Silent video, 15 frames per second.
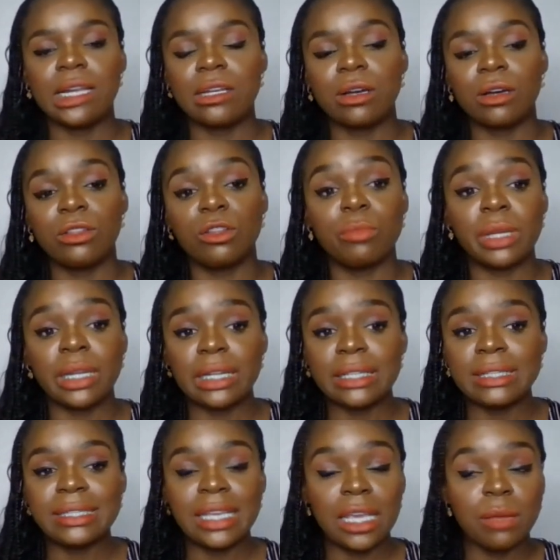land on the
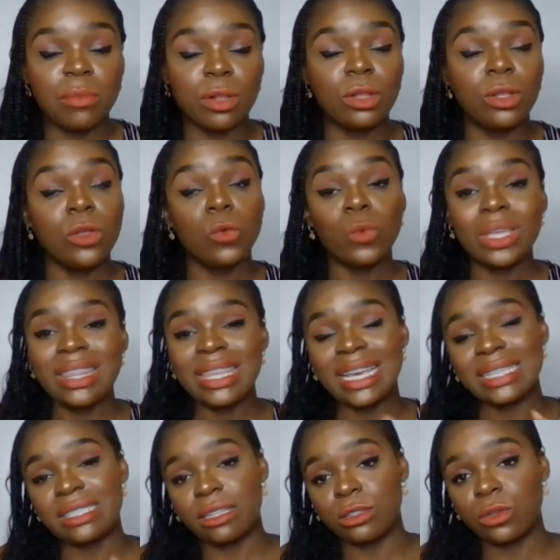medal table with,
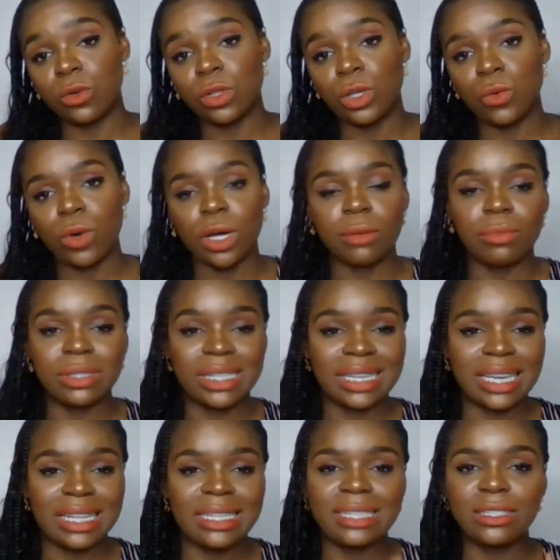yes, not only one, but
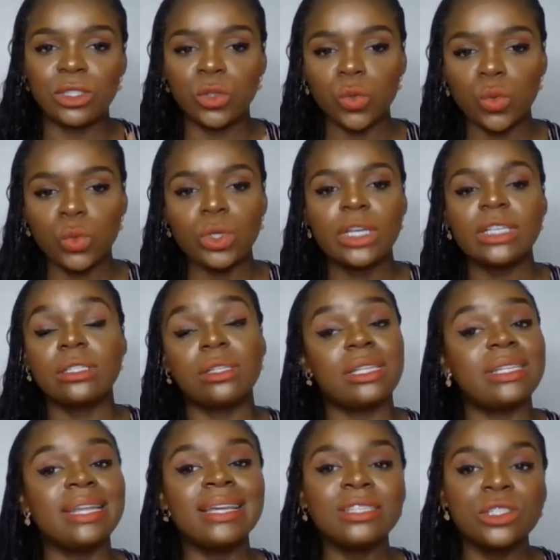again, two. So
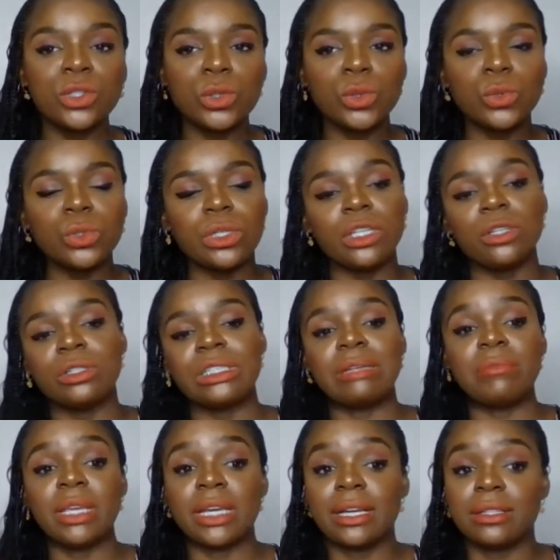the next two,
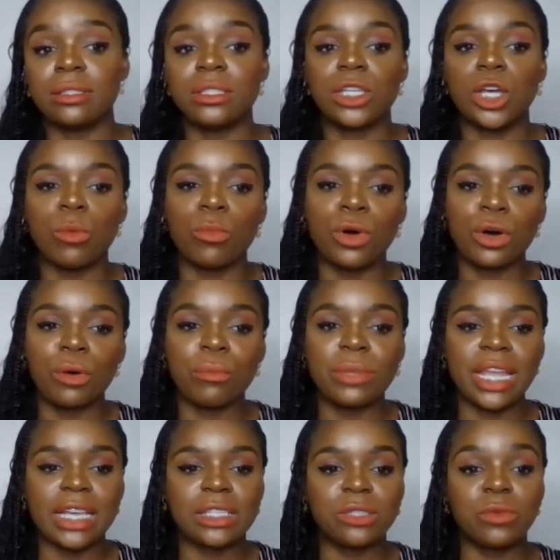Jamaicans come up
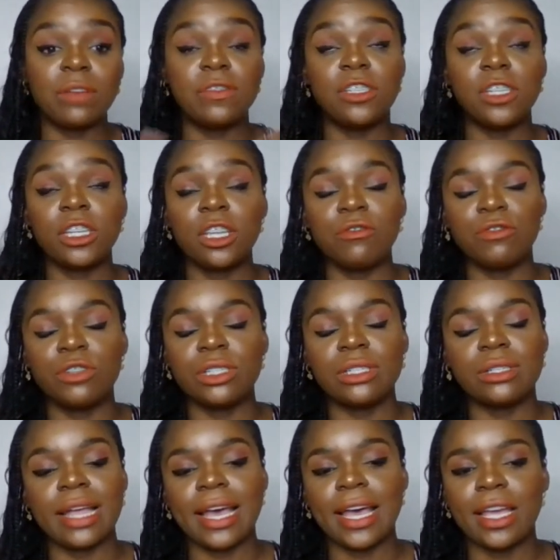next. We have Janieve
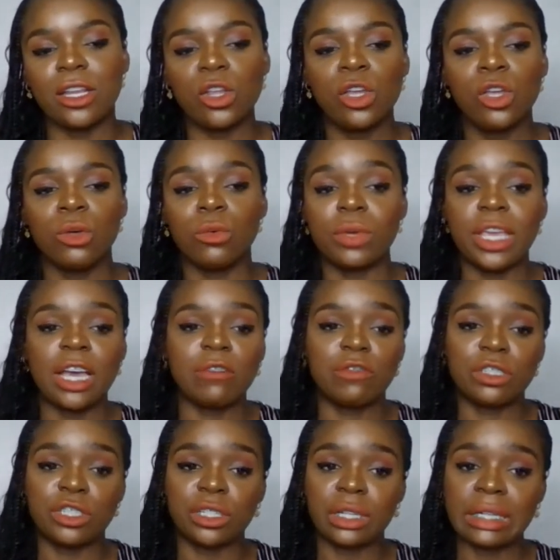Russell and we have
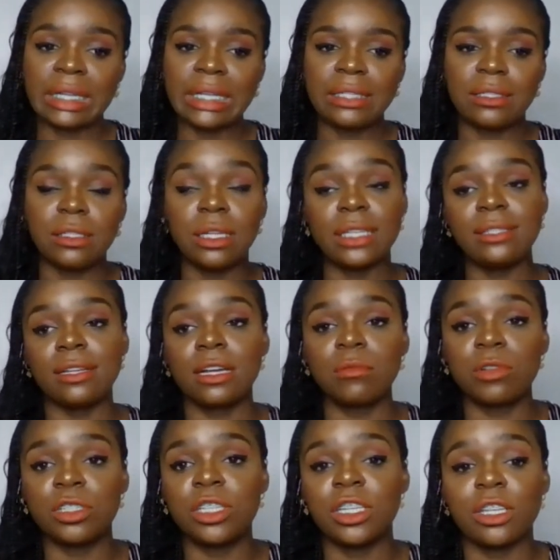Rushell Clayton. So let's talk
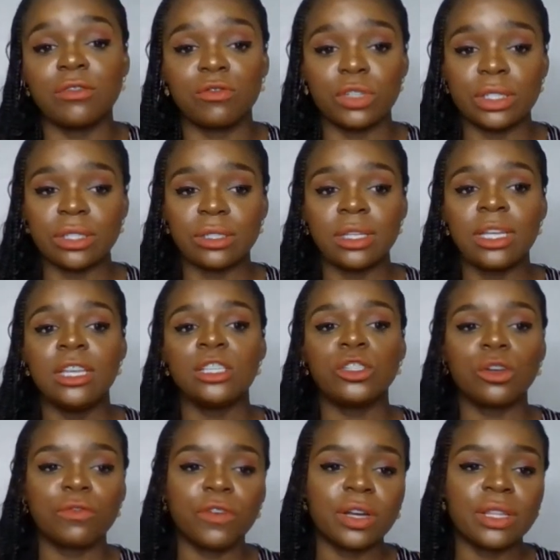about Janieve Russell.
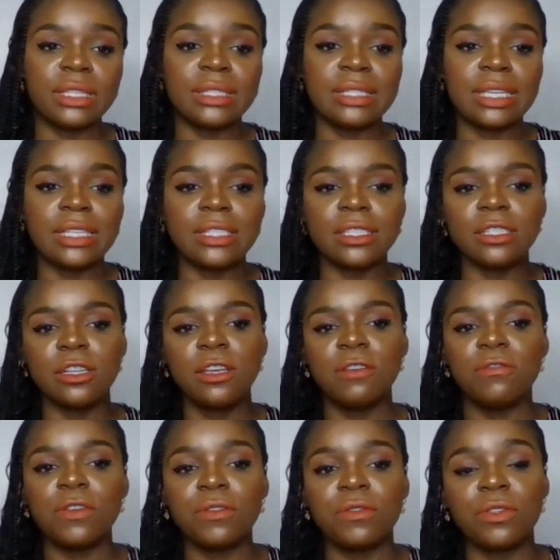So far this season,
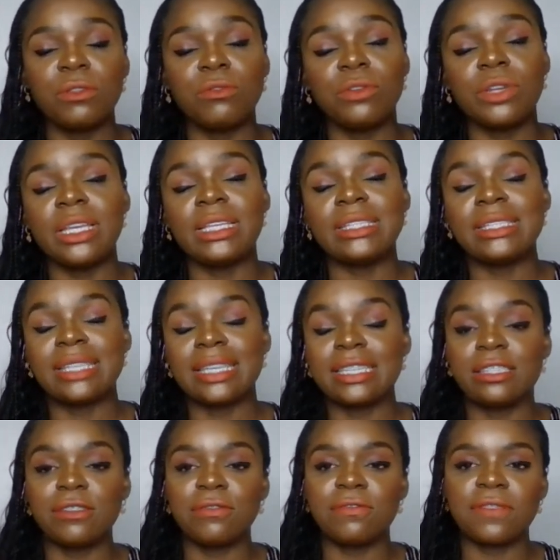
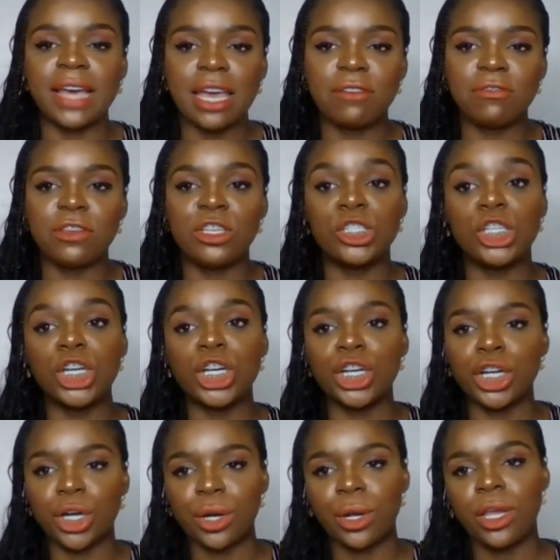53:65 is
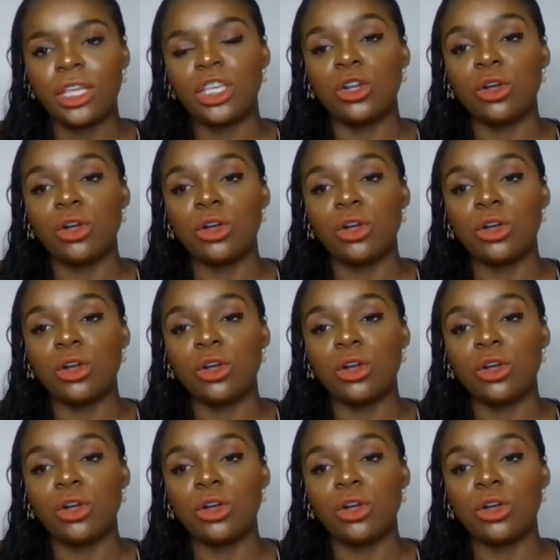her,